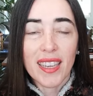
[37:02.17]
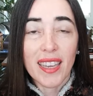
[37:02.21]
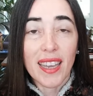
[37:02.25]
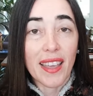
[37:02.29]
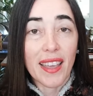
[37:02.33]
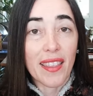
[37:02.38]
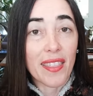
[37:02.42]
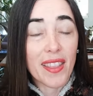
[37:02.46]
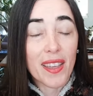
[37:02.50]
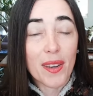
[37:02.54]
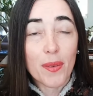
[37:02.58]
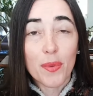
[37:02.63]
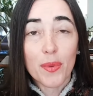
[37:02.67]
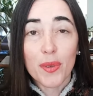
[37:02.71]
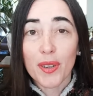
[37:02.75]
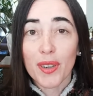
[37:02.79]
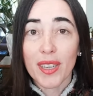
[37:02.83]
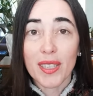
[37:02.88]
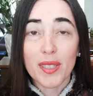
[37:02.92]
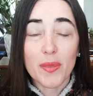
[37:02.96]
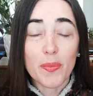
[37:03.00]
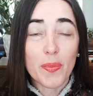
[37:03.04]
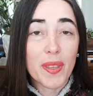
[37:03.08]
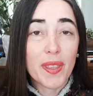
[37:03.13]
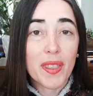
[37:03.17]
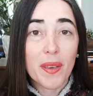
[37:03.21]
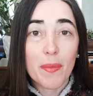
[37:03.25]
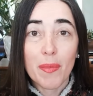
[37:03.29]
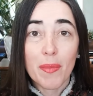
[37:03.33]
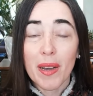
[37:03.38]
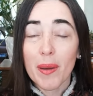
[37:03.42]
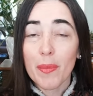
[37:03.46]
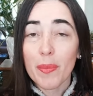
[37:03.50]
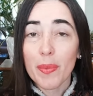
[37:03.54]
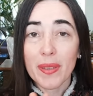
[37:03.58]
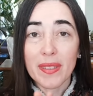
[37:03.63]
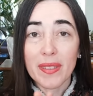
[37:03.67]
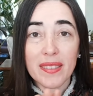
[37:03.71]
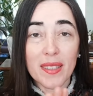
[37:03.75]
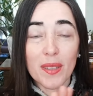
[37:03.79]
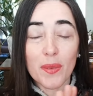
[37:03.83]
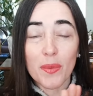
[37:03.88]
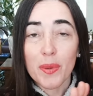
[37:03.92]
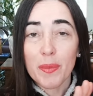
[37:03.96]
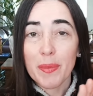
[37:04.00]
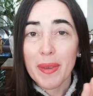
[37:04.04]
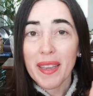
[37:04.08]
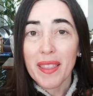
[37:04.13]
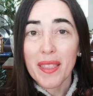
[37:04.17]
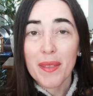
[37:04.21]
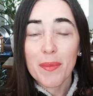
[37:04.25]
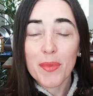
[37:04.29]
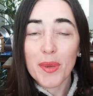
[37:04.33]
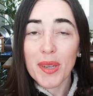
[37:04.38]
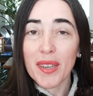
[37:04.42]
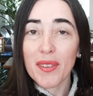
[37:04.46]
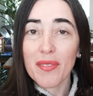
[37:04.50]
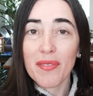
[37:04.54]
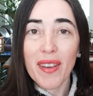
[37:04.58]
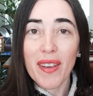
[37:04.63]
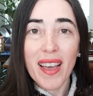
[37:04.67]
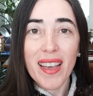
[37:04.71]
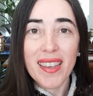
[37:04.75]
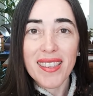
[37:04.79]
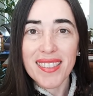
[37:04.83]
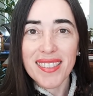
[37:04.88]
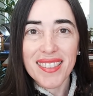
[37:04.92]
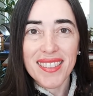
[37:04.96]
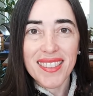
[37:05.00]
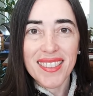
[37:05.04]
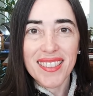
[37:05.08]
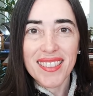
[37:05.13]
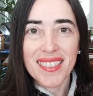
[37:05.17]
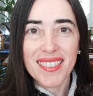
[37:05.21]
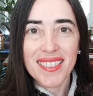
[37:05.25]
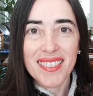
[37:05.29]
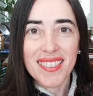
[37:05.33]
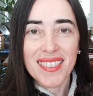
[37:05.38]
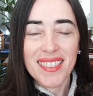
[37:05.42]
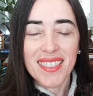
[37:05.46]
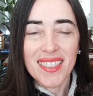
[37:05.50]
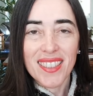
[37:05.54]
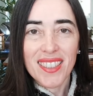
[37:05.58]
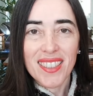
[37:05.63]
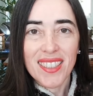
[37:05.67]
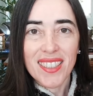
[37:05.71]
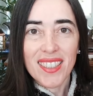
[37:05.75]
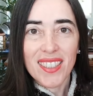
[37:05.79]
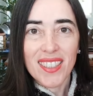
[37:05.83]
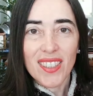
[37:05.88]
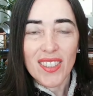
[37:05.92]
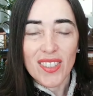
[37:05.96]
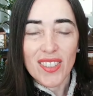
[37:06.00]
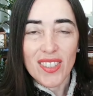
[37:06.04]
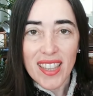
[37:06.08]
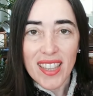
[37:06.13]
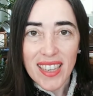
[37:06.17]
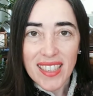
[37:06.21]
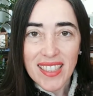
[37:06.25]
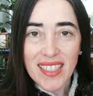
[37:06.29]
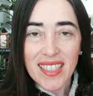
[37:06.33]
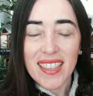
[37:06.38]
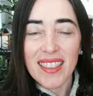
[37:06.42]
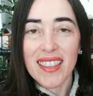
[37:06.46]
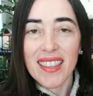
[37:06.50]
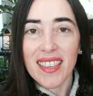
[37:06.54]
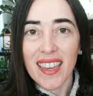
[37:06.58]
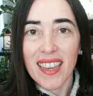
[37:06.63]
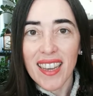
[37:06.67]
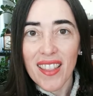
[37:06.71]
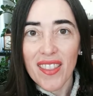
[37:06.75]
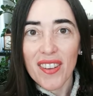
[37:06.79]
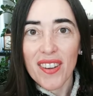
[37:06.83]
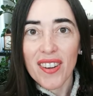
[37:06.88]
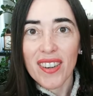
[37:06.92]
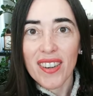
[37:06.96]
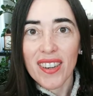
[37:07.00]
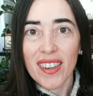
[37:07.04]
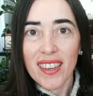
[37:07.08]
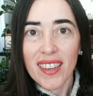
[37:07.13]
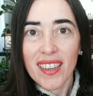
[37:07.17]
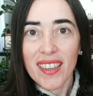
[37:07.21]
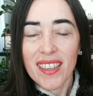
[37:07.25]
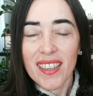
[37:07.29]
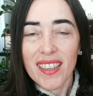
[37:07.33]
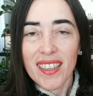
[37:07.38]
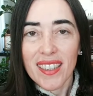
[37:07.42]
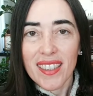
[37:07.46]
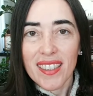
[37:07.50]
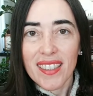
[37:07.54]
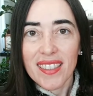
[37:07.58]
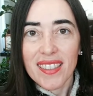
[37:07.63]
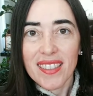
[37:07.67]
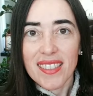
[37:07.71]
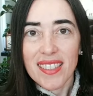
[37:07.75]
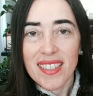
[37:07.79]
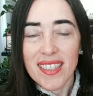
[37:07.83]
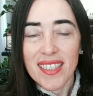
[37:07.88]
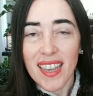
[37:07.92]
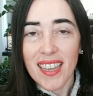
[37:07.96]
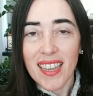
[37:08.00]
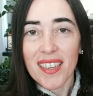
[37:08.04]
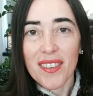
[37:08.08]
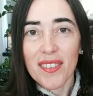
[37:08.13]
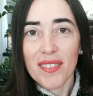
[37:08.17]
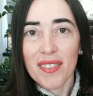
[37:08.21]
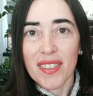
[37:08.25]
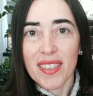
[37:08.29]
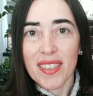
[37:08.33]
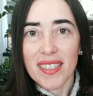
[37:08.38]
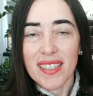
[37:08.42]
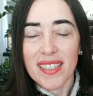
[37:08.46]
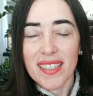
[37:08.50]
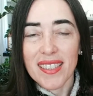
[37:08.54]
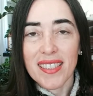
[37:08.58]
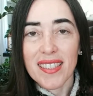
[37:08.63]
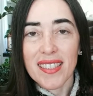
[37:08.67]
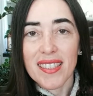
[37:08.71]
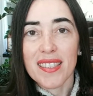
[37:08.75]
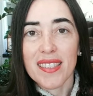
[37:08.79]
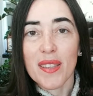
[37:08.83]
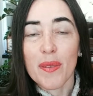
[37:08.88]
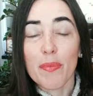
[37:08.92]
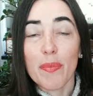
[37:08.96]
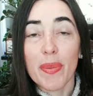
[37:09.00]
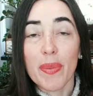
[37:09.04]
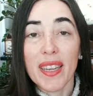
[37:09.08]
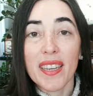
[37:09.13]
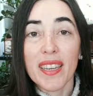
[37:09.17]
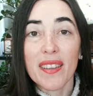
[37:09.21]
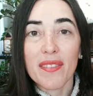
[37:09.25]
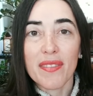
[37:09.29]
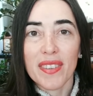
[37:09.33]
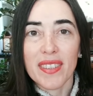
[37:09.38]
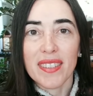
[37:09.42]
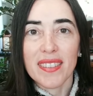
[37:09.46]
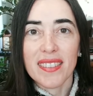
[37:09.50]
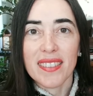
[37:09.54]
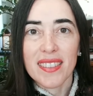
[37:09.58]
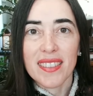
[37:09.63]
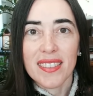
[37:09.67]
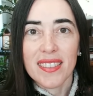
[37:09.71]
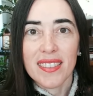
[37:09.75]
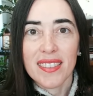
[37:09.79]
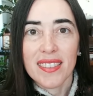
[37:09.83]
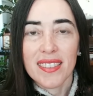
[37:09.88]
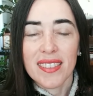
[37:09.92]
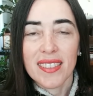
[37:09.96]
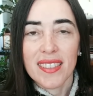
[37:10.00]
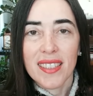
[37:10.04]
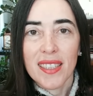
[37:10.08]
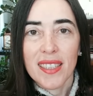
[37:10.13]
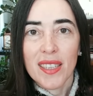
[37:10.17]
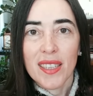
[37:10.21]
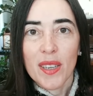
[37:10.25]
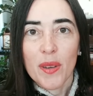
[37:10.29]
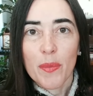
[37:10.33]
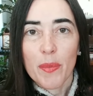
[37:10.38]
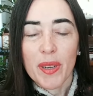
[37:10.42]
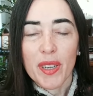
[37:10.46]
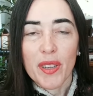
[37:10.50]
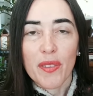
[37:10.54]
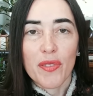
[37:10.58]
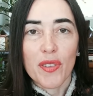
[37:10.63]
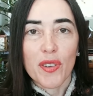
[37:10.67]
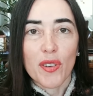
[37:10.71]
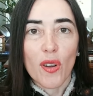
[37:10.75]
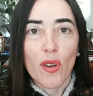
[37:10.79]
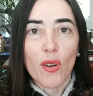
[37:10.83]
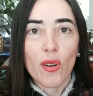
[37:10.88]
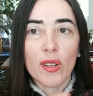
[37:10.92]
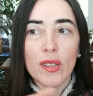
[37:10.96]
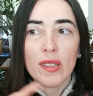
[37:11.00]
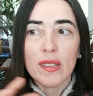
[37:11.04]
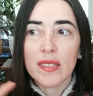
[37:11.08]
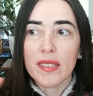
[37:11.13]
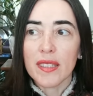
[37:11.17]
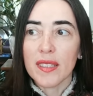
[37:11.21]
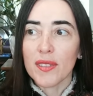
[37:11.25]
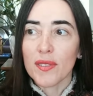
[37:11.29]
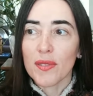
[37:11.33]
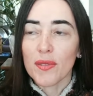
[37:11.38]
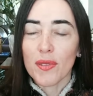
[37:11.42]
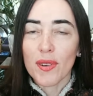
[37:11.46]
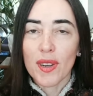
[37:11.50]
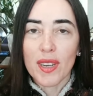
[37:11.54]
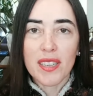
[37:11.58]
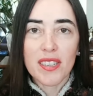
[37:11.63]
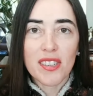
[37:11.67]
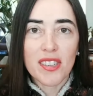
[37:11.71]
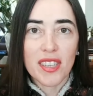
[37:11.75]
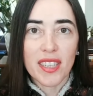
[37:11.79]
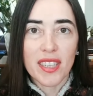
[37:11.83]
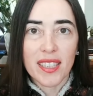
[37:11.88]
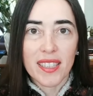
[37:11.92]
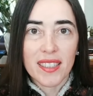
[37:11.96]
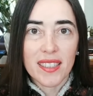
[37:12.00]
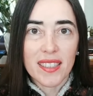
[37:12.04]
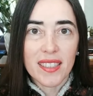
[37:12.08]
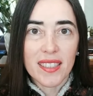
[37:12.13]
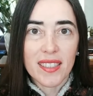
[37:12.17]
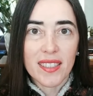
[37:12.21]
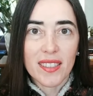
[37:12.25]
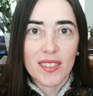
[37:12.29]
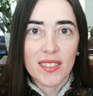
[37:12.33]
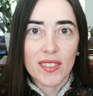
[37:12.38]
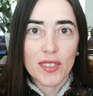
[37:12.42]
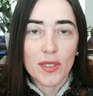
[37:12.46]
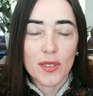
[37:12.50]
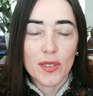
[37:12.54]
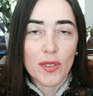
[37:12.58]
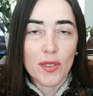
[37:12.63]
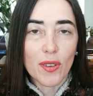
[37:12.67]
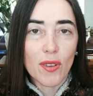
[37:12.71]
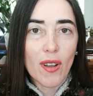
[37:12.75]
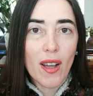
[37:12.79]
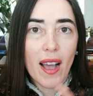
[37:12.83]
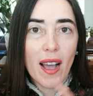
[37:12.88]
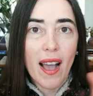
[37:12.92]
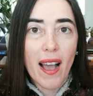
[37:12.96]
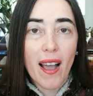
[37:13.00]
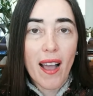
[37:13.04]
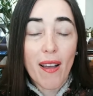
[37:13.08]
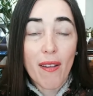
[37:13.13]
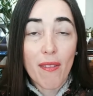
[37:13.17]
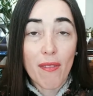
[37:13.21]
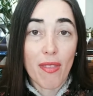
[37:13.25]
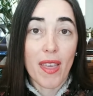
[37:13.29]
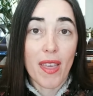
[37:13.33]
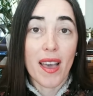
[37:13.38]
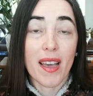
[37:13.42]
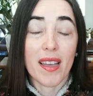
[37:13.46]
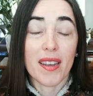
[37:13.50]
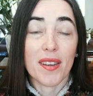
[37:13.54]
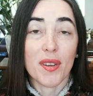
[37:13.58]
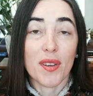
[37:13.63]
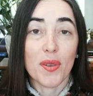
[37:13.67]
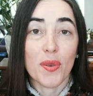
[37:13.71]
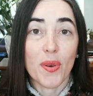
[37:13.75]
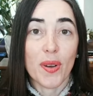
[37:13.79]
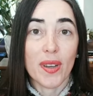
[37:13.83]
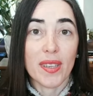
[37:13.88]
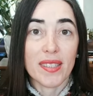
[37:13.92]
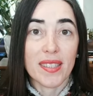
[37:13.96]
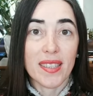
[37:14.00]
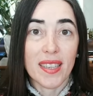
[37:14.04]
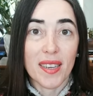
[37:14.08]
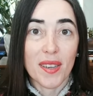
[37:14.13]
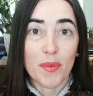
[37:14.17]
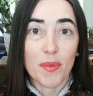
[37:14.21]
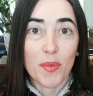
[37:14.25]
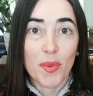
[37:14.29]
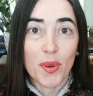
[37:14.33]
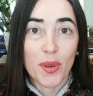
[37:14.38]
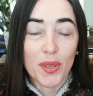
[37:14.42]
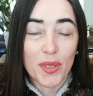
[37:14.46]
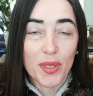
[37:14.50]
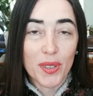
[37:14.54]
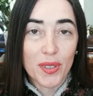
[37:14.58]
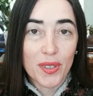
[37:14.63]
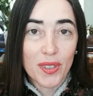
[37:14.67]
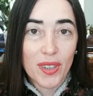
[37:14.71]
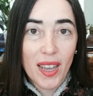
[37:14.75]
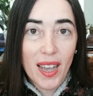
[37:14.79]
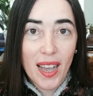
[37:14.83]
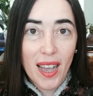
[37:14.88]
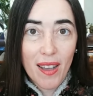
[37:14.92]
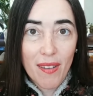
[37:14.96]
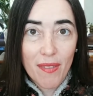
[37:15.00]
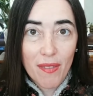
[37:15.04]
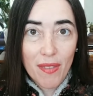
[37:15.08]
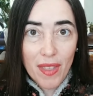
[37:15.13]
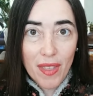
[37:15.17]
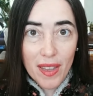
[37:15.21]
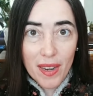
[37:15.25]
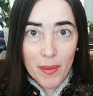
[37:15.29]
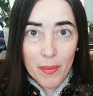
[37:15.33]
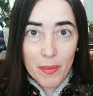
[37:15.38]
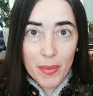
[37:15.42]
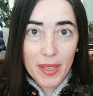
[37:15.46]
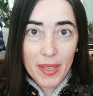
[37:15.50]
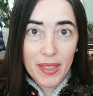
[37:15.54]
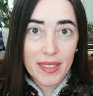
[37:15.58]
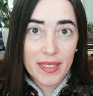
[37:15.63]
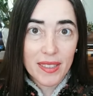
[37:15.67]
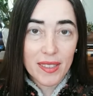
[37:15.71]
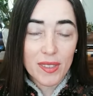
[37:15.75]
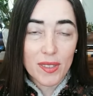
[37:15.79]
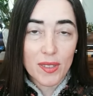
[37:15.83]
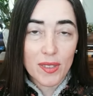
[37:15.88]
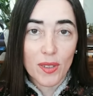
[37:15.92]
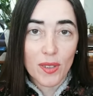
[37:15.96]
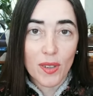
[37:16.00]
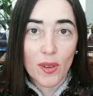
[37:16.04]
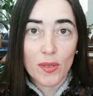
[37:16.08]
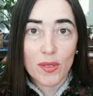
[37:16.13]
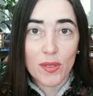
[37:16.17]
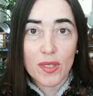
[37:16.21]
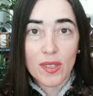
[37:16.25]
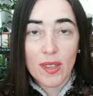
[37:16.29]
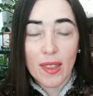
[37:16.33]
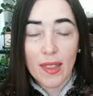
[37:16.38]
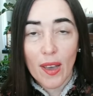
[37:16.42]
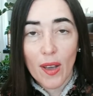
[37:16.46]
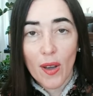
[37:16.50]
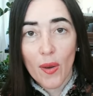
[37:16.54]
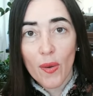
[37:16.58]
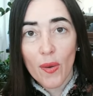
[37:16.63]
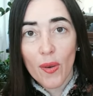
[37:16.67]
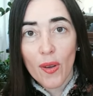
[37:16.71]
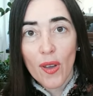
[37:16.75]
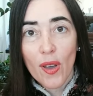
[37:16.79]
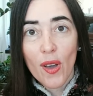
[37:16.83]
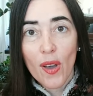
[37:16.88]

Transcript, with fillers: and then we're gonna speed them up until we make them really fast. Because that's at the other side of this. This is the benefit. But if you're only rushing, you don't have that nuance anymore. You don't have that ability to go slow